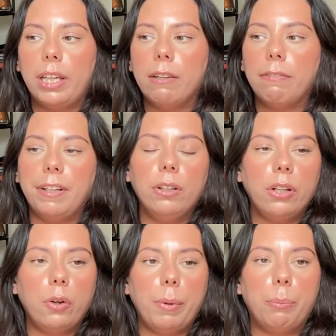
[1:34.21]
can feel
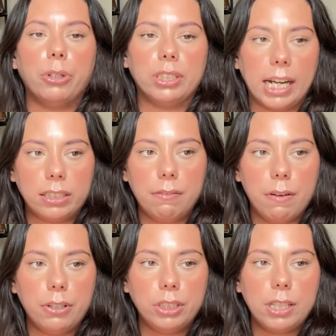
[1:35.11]
a little bit protective
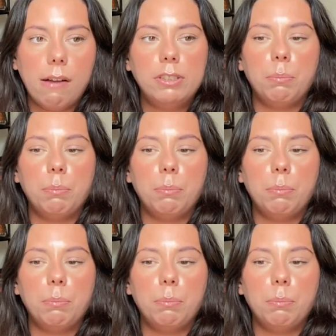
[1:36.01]
of ourselves